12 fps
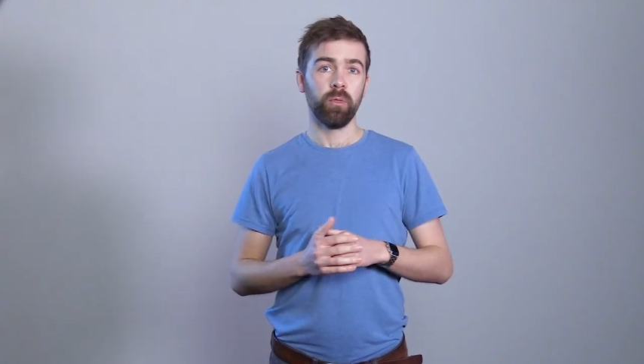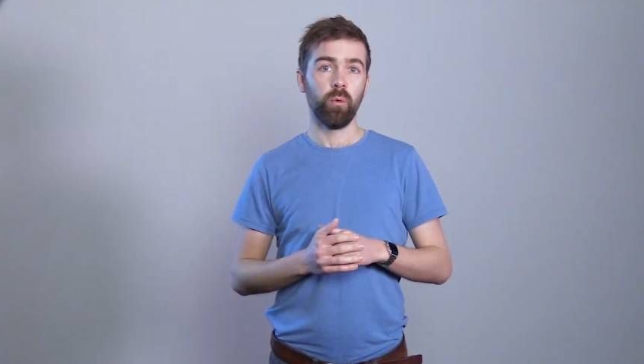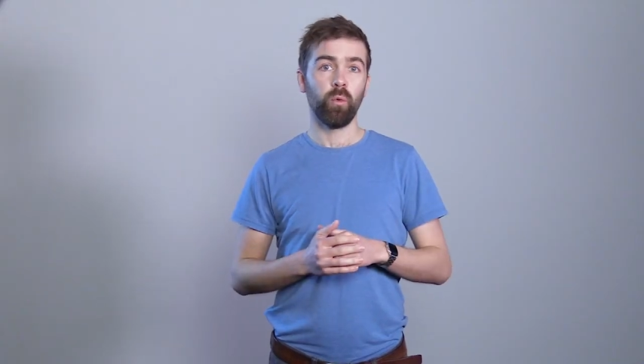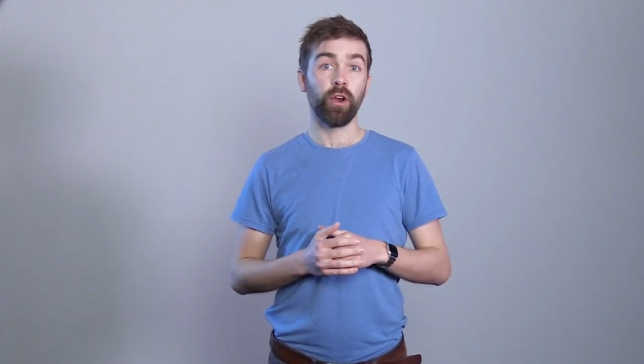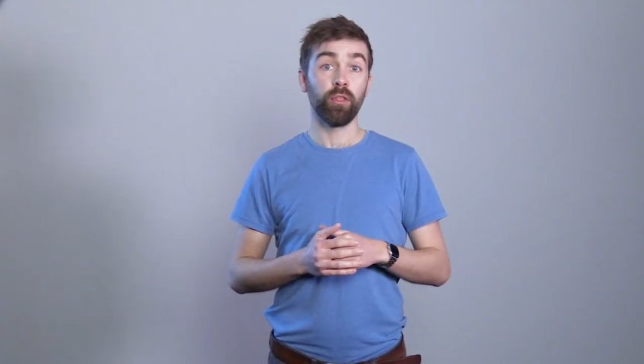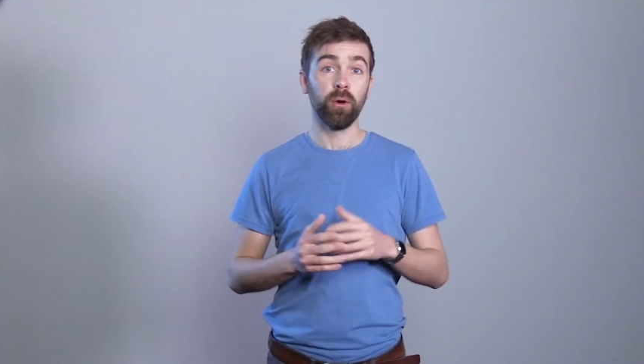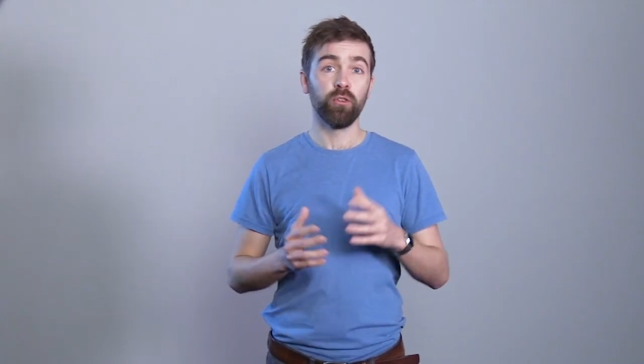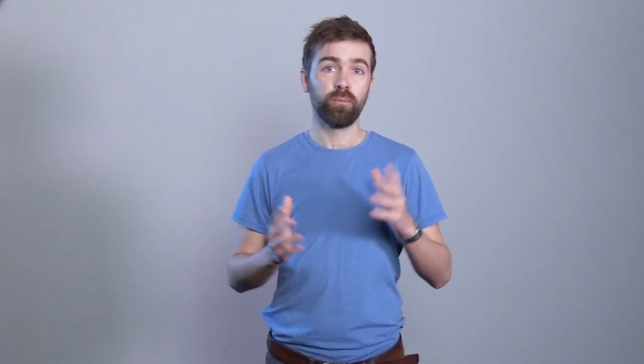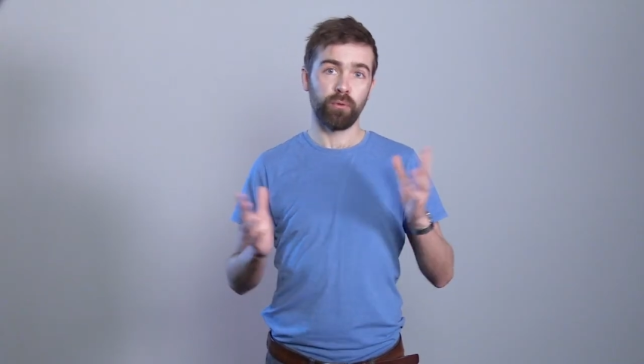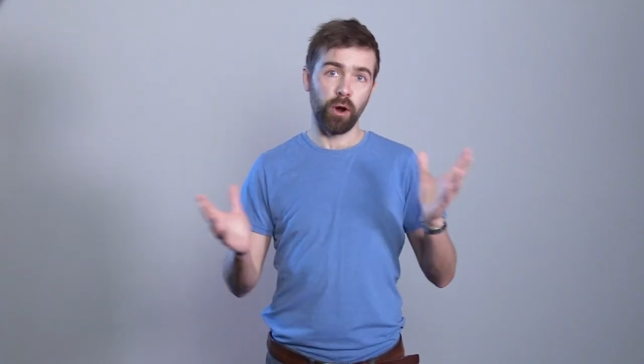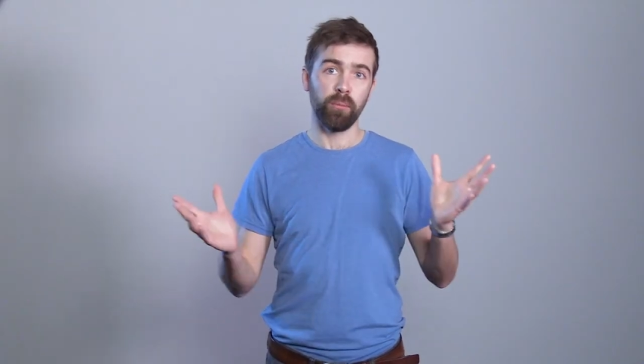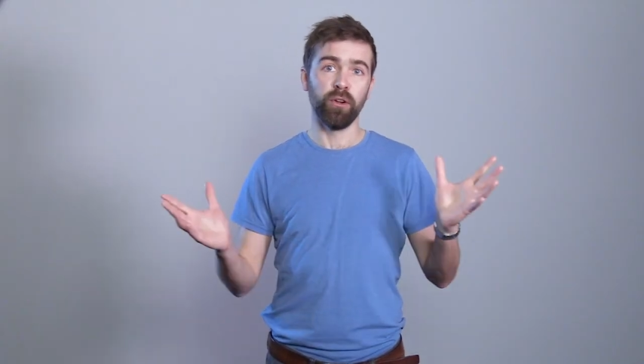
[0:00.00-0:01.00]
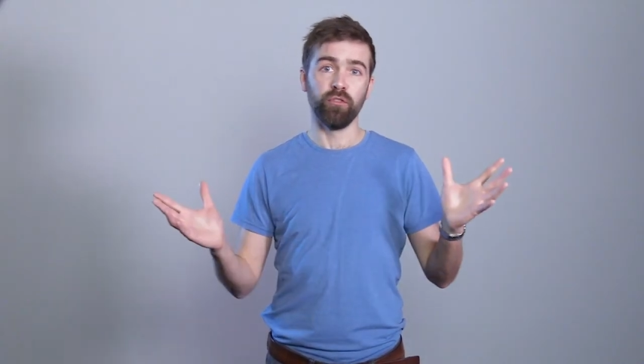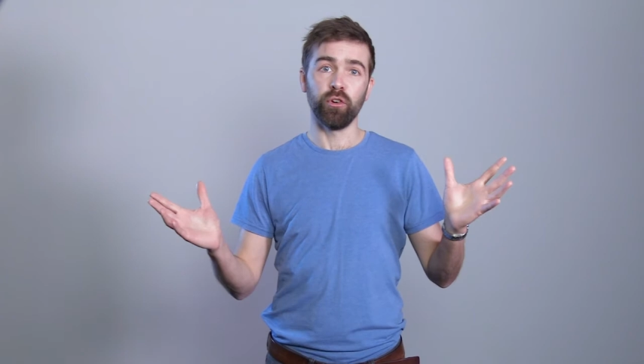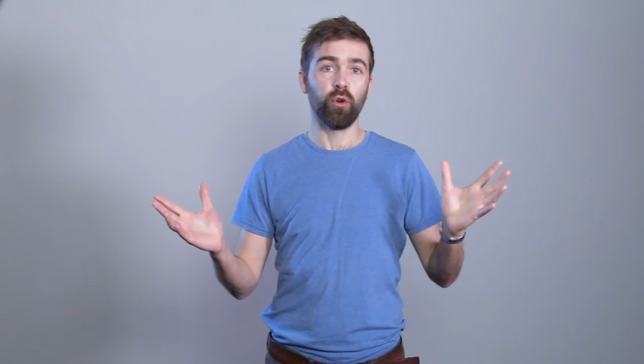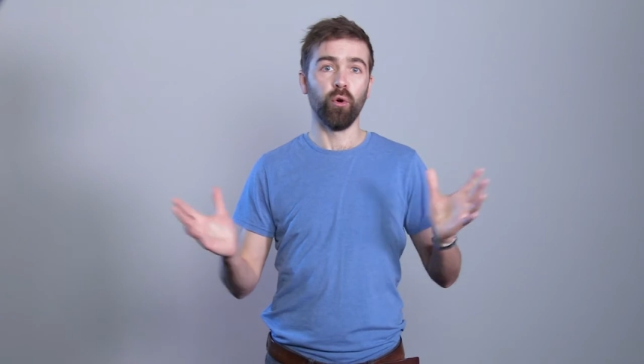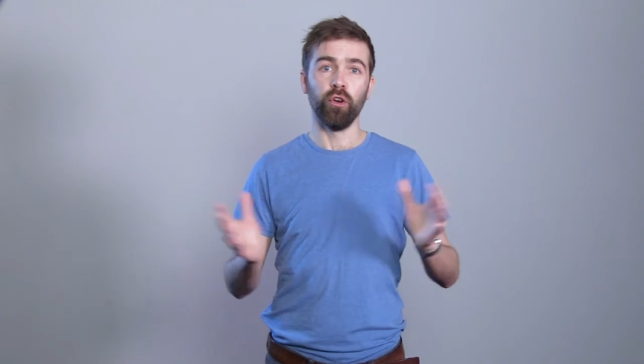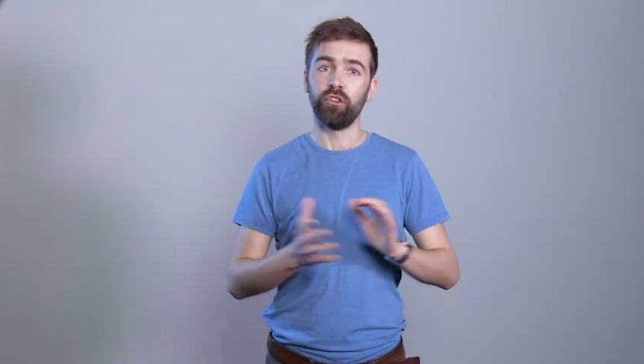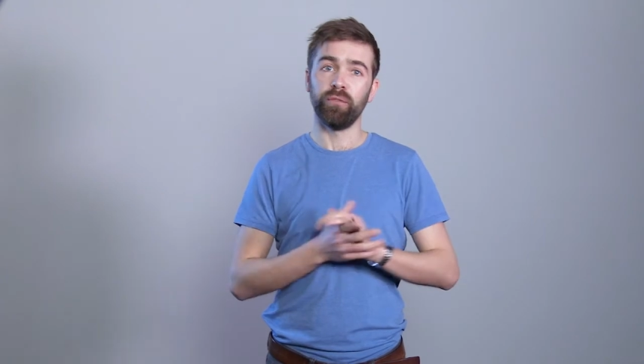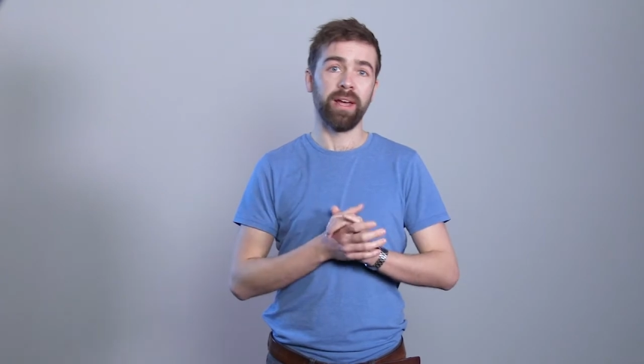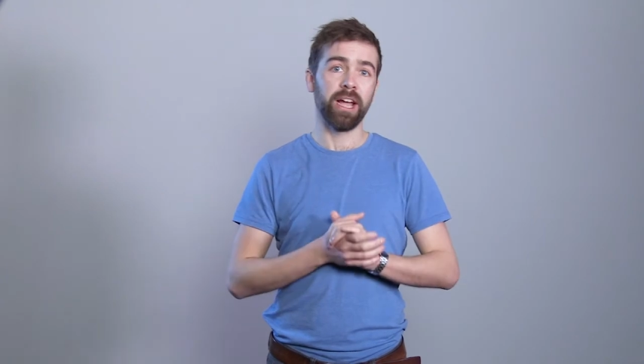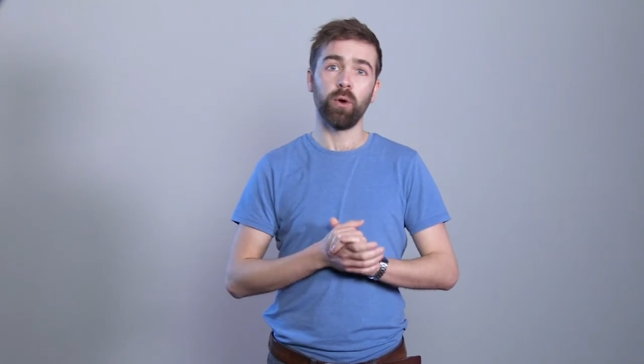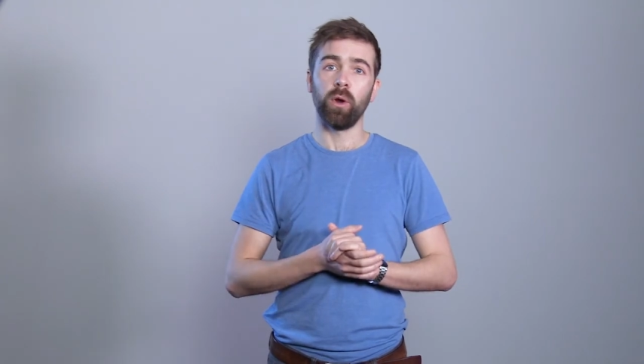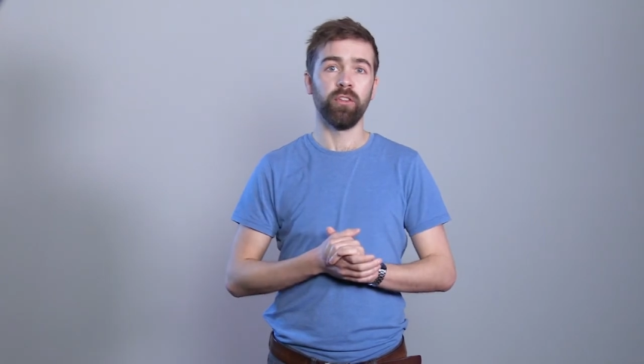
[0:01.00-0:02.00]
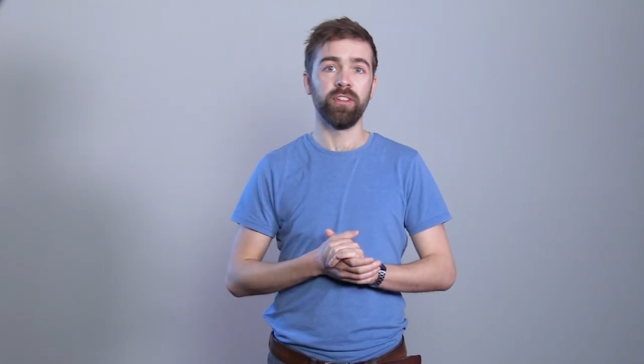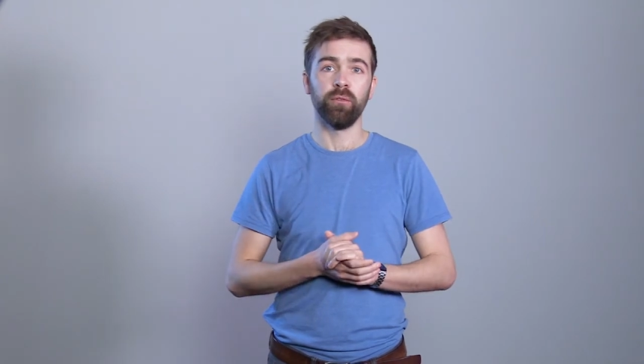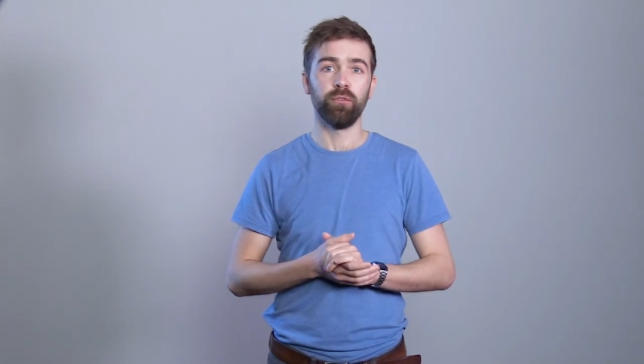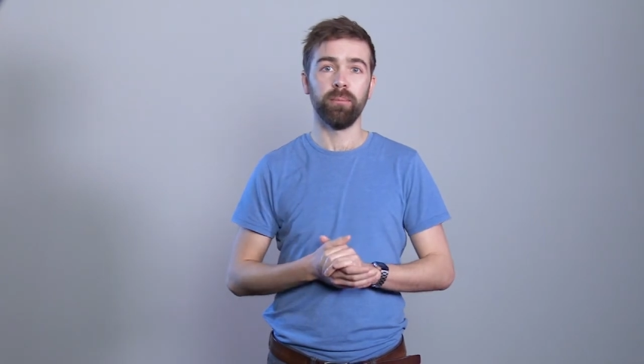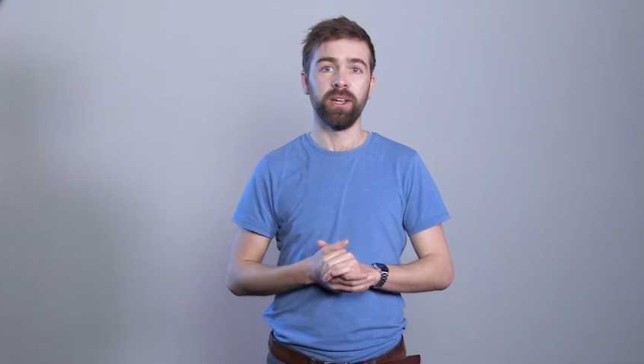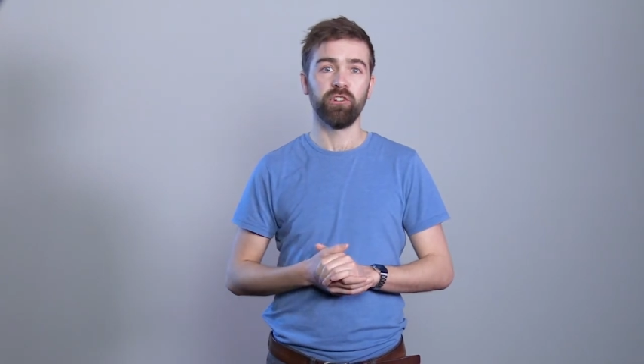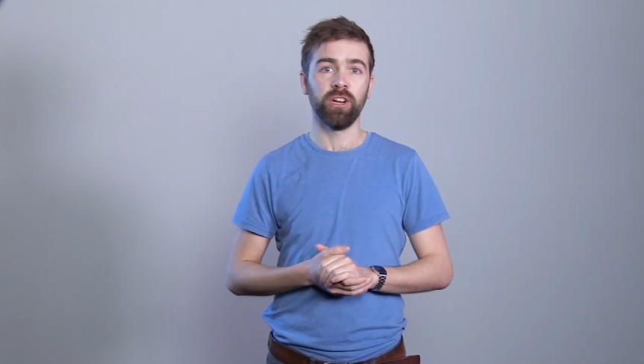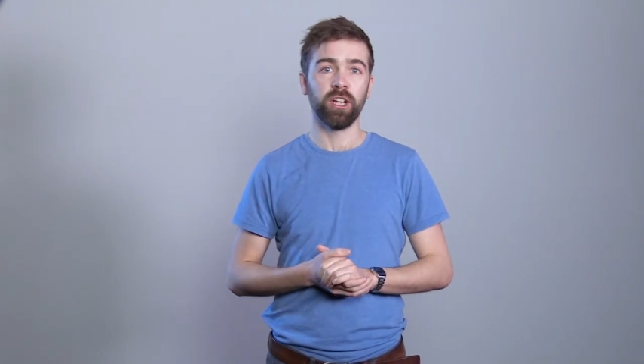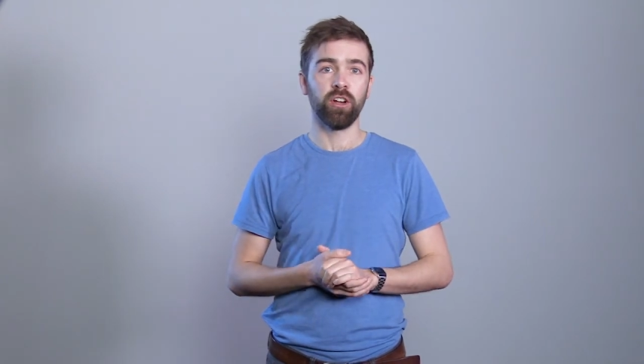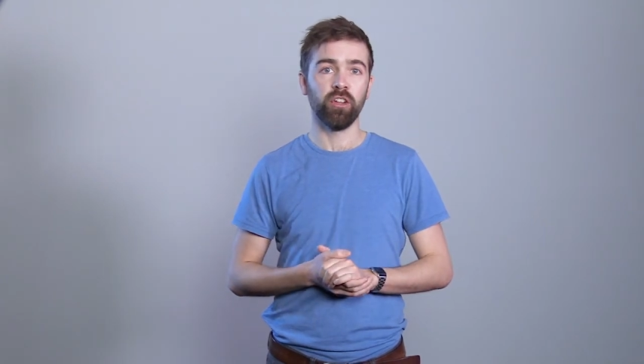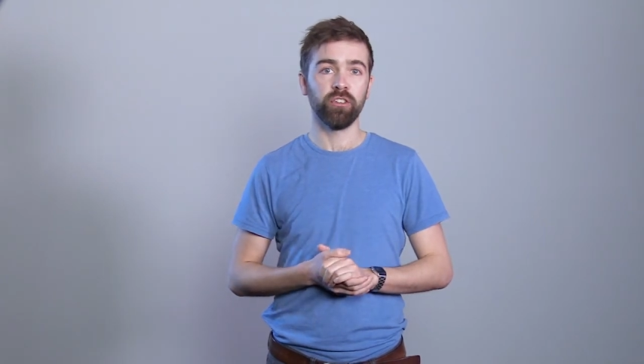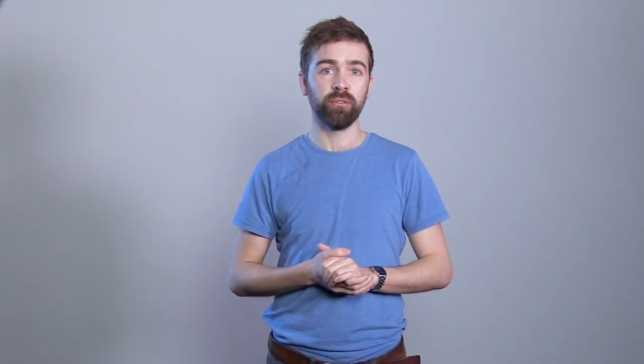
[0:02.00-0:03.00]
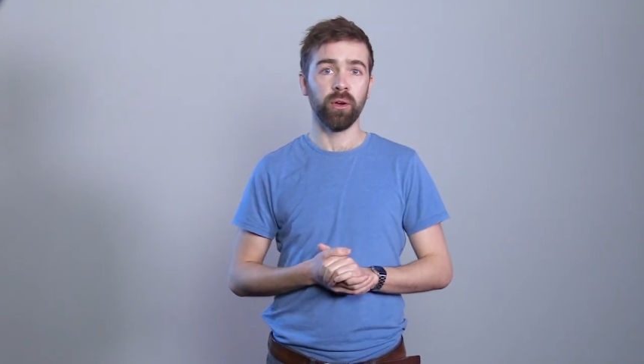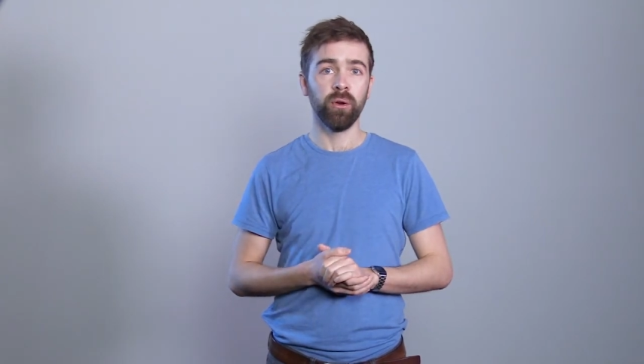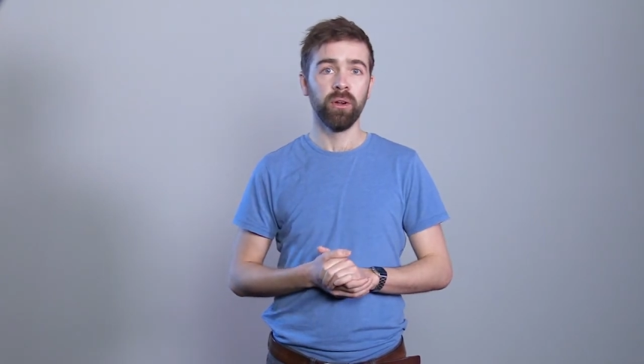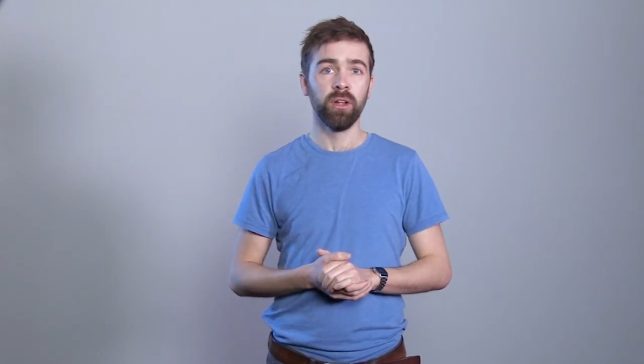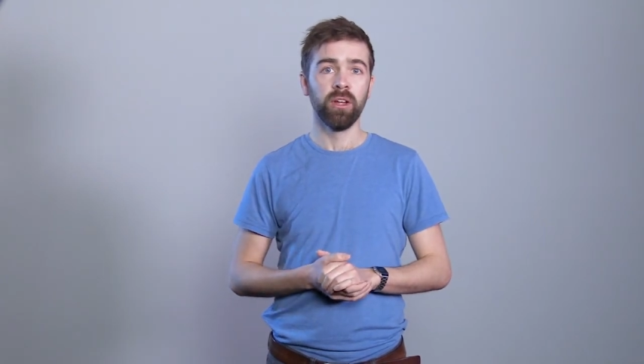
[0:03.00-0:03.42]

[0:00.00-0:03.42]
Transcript: one of the most prominent recorders of air quality information in Kosovo,